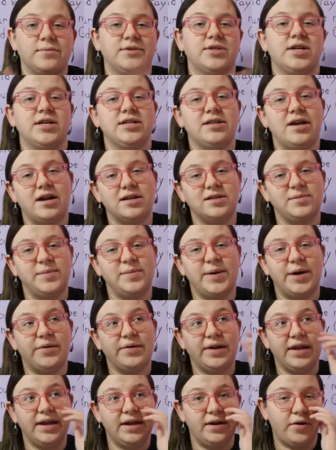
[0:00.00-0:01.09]
which I talked
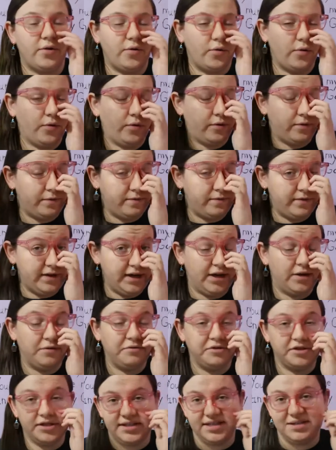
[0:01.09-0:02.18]
about in a whole
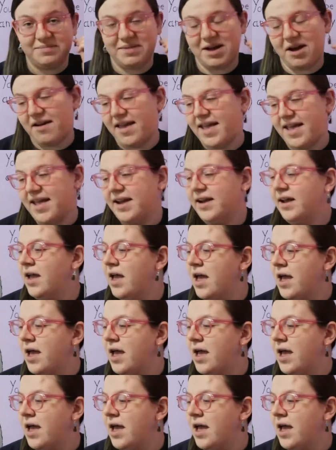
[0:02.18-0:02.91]
video just about it.